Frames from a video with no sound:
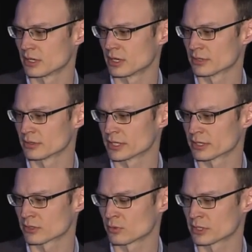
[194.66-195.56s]
on the
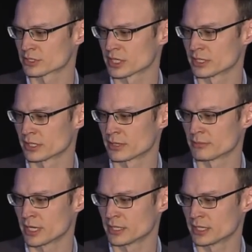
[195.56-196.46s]
lake or the watershed
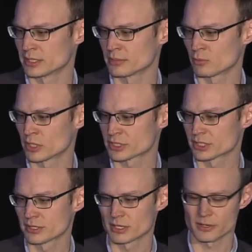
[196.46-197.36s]
and end up washed
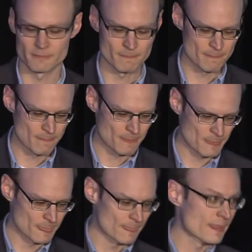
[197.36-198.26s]
in there.
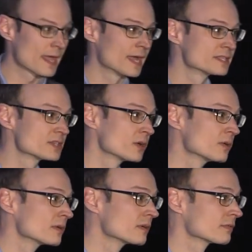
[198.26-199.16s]
And
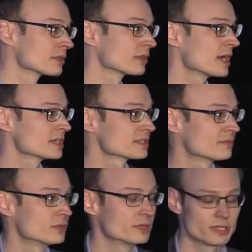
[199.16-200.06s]
so for the last
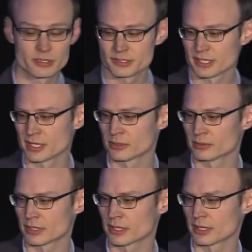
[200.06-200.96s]
few years now,
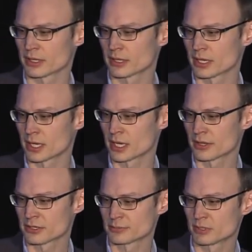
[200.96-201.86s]

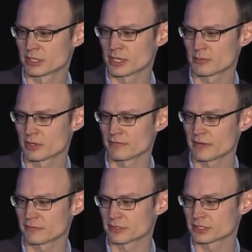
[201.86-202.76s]
there's been a number of
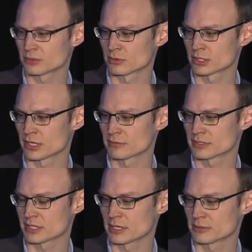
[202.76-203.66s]
efforts to recover
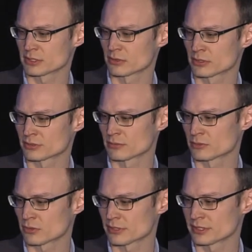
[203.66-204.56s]
sediment cores from
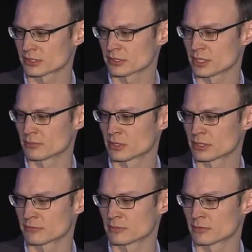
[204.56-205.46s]
northeastern
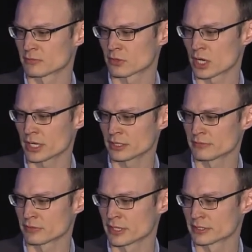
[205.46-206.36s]
Alberta from a variety
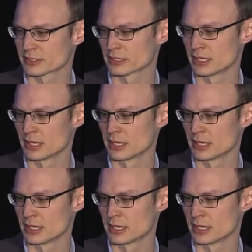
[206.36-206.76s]
of lakes,